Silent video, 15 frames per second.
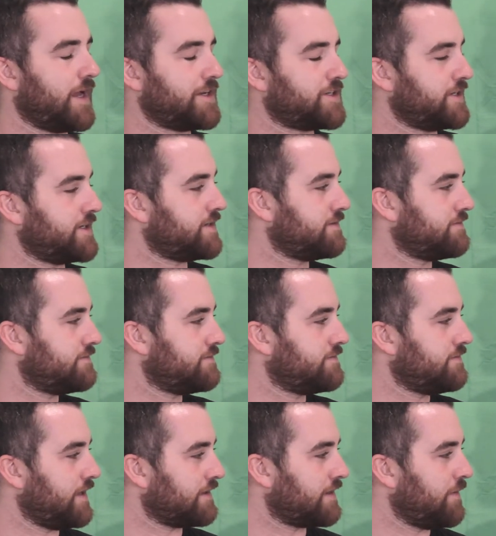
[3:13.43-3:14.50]
Cashier,
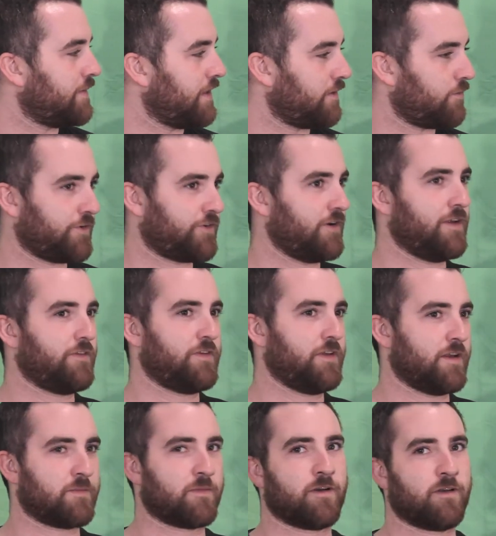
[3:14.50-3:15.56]
like they'd be like, "What's your N F C
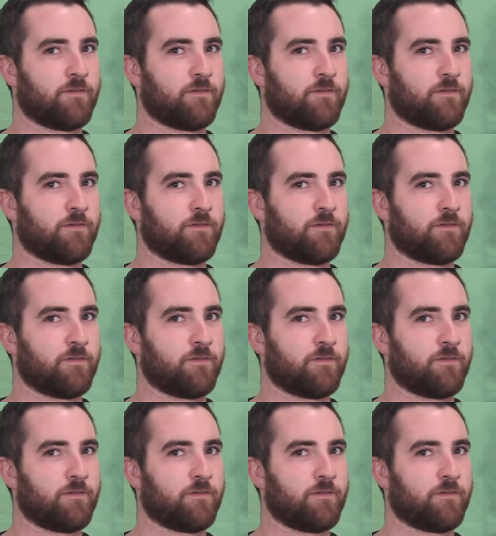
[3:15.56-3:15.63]
number?"